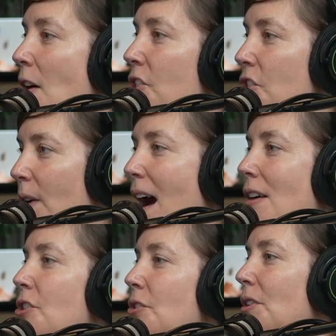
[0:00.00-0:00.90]
did you
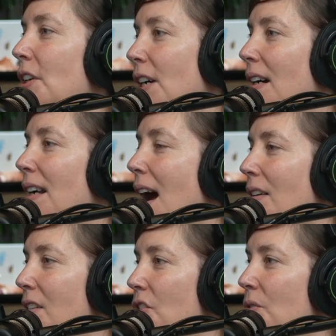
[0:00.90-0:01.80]
learn?
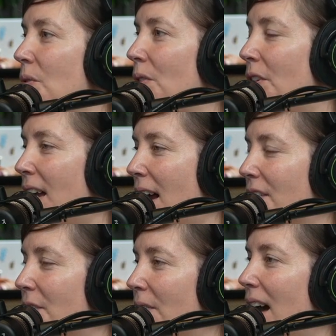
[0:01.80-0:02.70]
How did you learn how
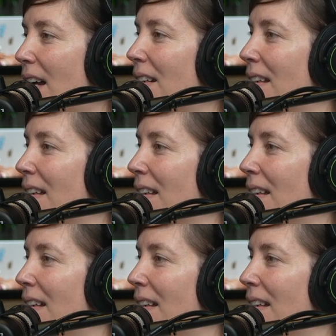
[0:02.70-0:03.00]
to do that?